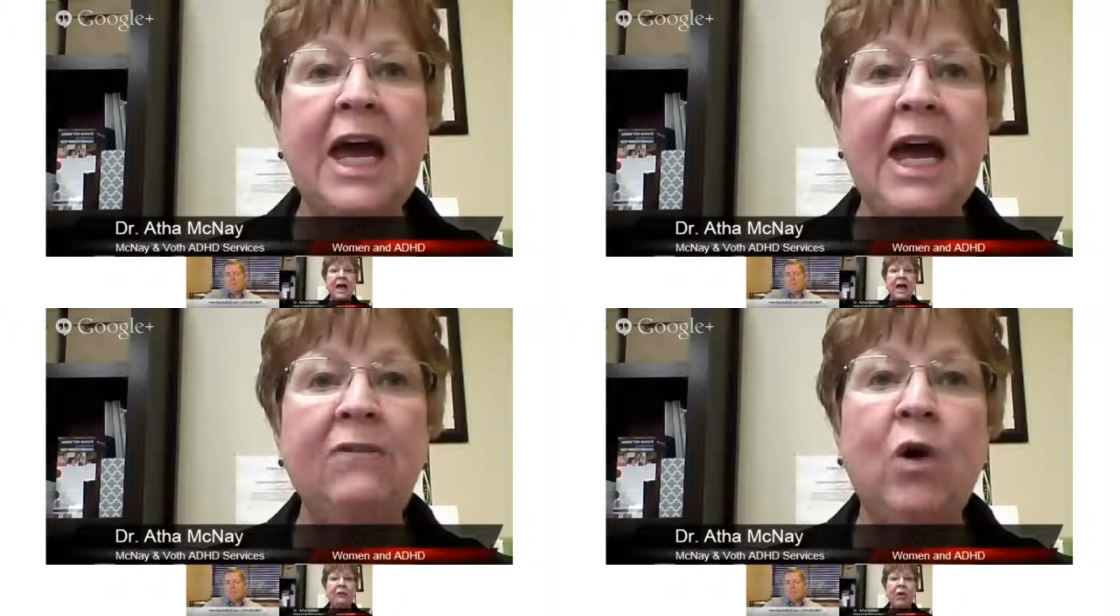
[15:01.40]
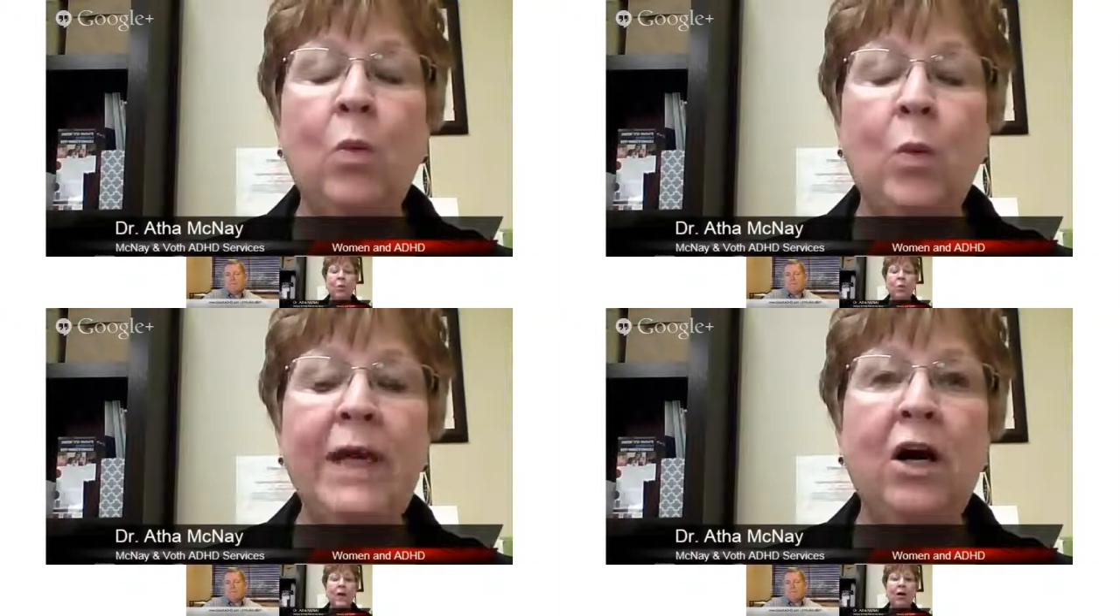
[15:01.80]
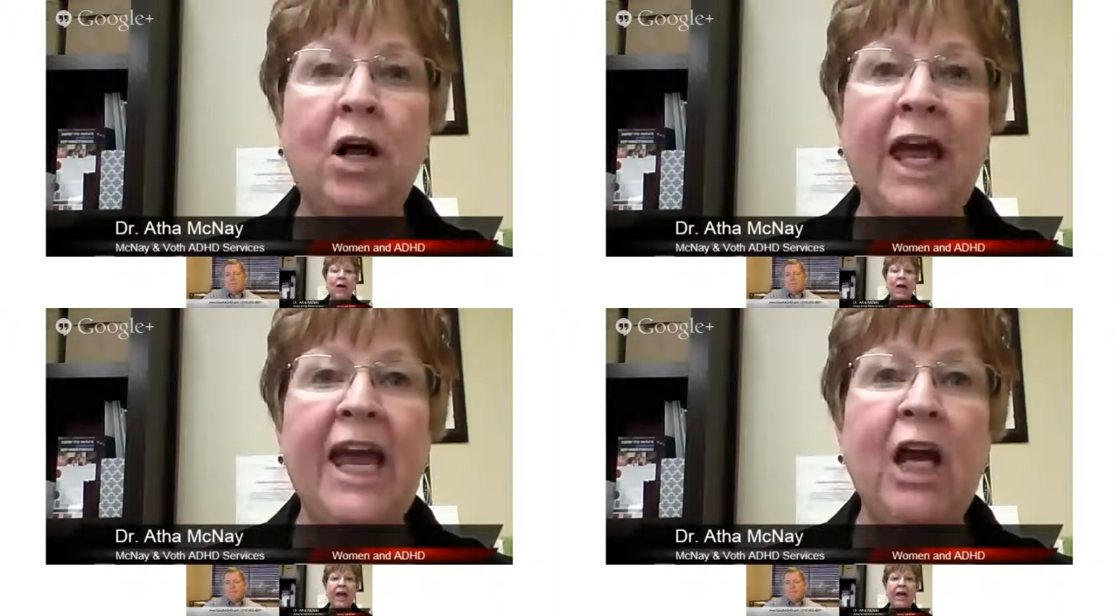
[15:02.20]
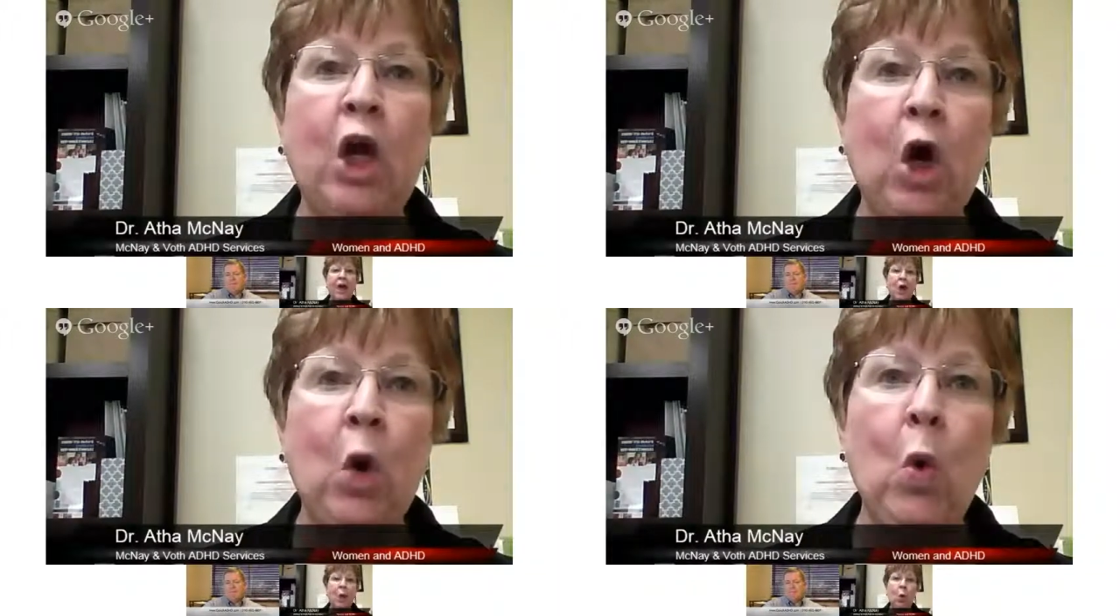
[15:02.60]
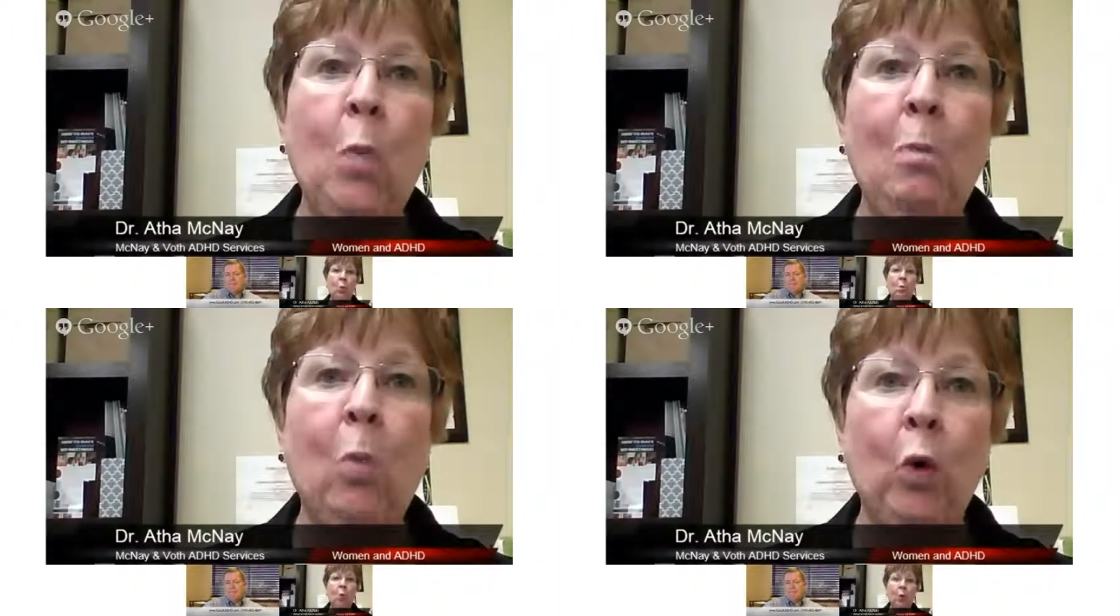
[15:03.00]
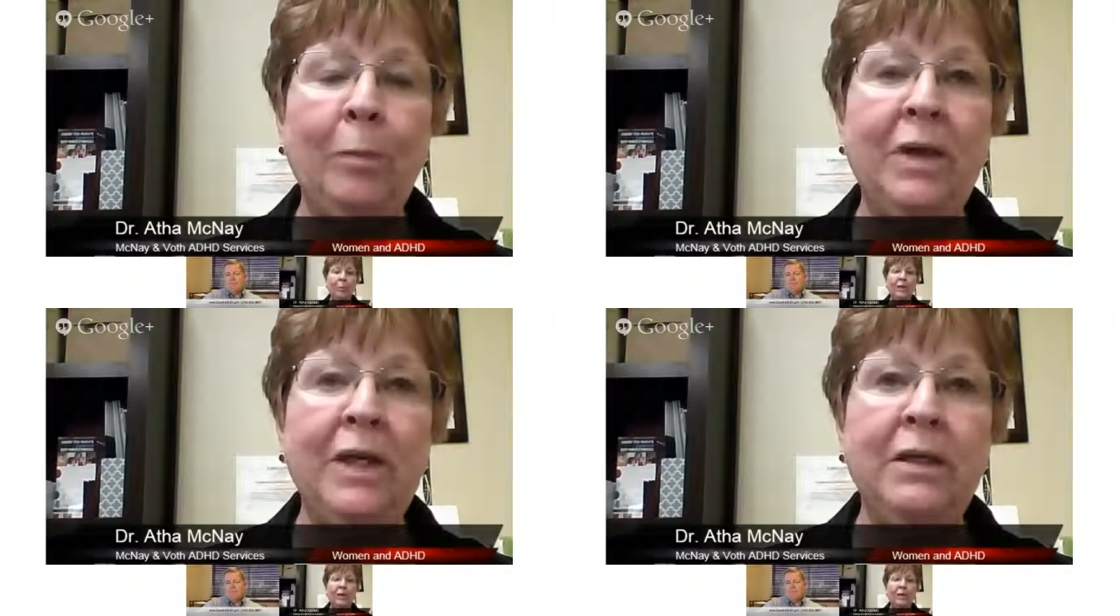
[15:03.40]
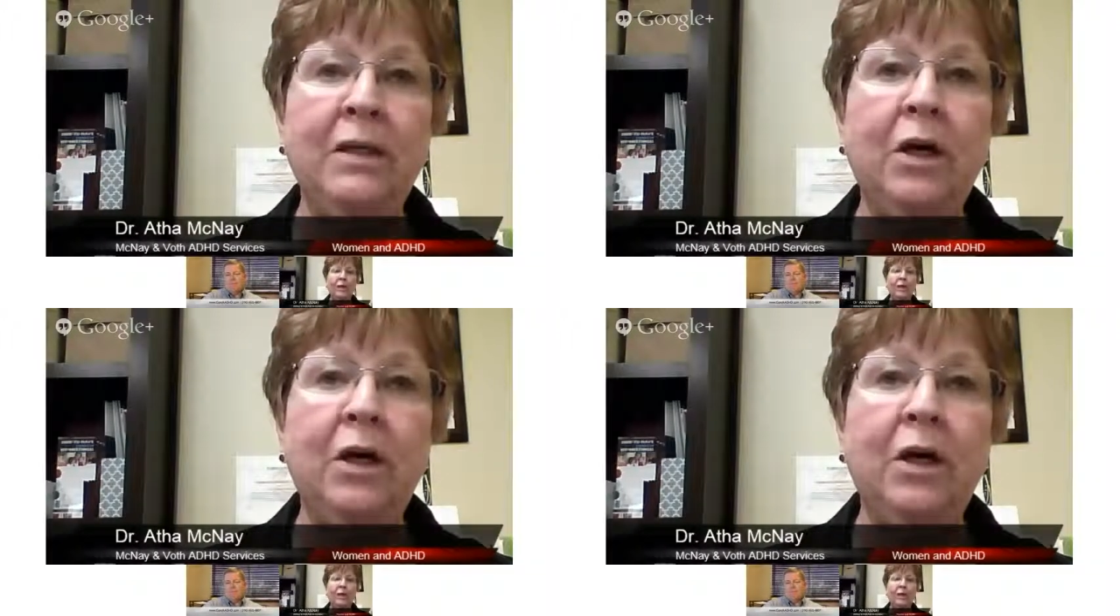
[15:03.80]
have what we call a comorbid